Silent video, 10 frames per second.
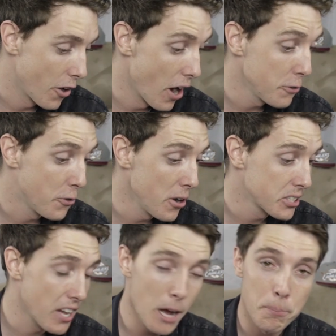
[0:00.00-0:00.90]
All right,
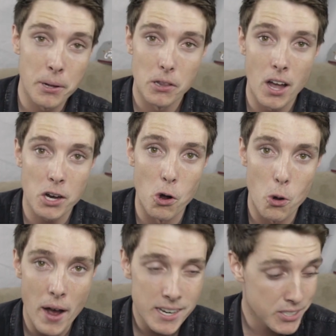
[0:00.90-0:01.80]
first up, like
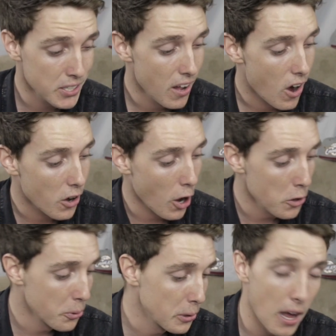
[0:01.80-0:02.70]
always, I'll
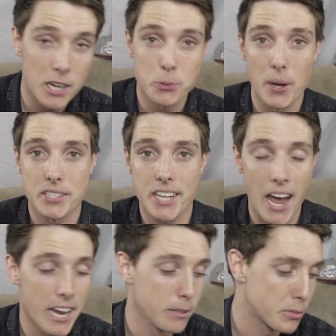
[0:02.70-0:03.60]
go through last week's
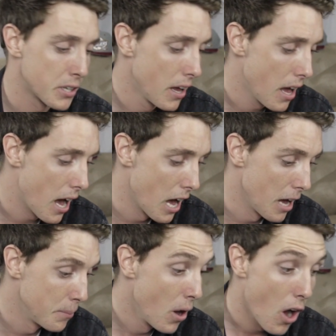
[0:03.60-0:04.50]
games.
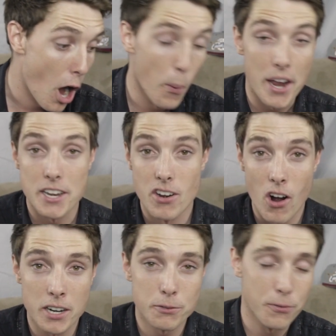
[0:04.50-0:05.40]
I went
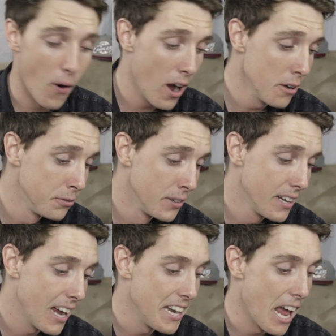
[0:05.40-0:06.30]
9-5,
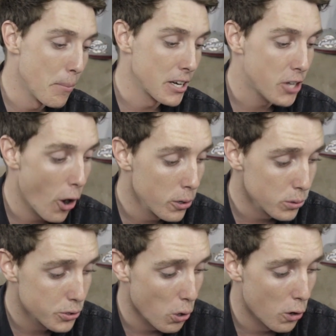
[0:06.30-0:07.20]
and now my
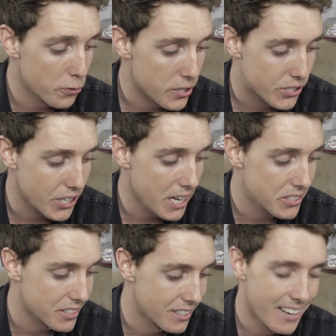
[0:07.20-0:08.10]
total score for the
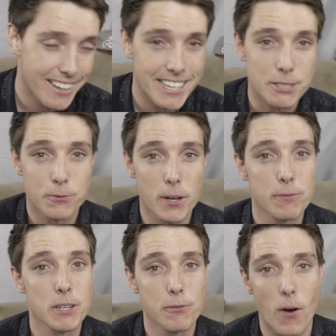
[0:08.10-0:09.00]
season is
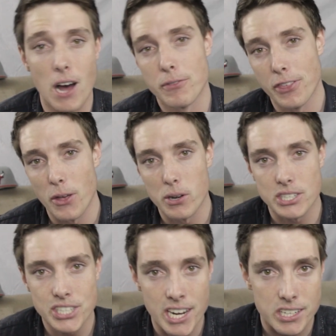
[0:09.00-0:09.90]

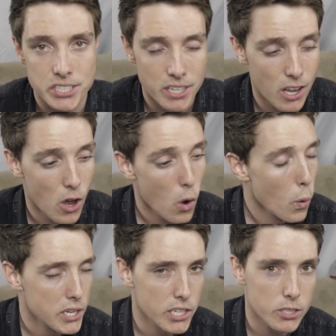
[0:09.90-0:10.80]
55-36,
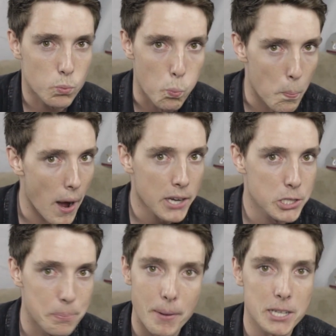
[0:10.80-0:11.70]
which is
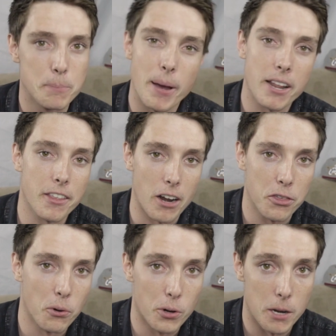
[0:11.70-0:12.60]
much, much better than I
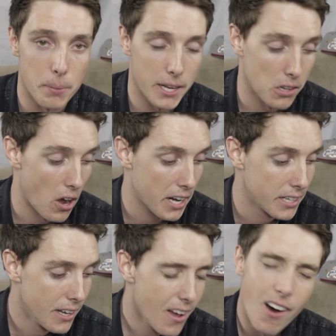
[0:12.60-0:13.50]
thought I'd be.
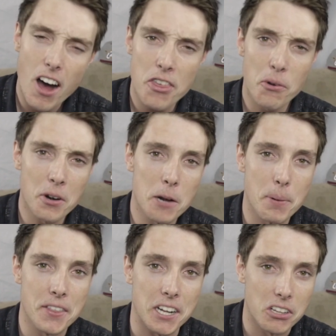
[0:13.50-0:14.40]
Like, I thought I'd
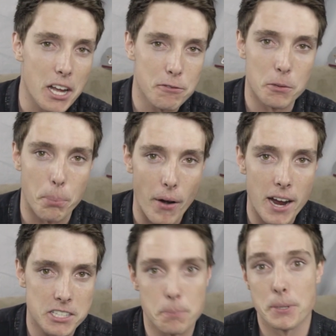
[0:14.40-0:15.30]
be the Cleveland
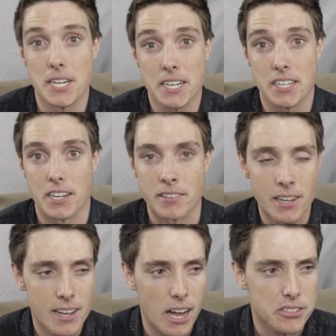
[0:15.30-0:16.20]
Browns of predicting,
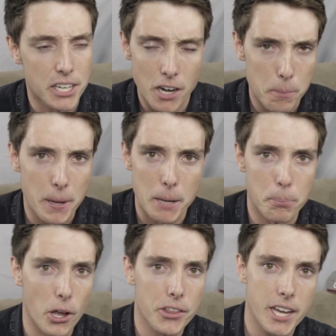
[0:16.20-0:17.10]
as in I'd be
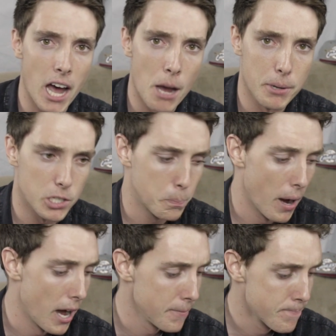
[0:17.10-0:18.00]
completely garbage,
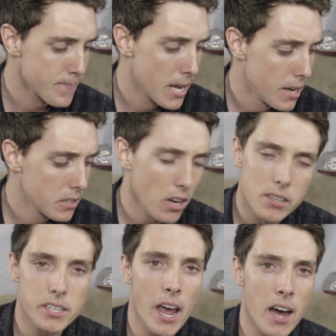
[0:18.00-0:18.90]
but
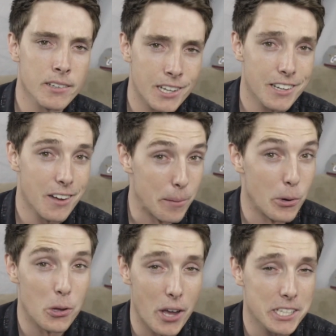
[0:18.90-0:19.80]
turns out I'm
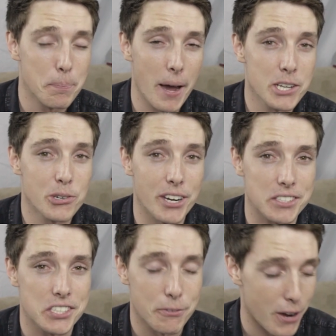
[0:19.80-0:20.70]
more like the
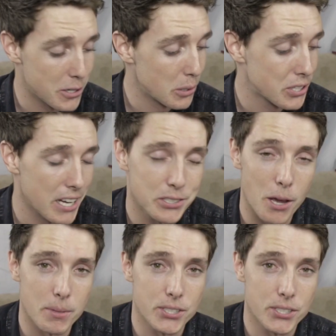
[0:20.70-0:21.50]
Patriots, if I do say so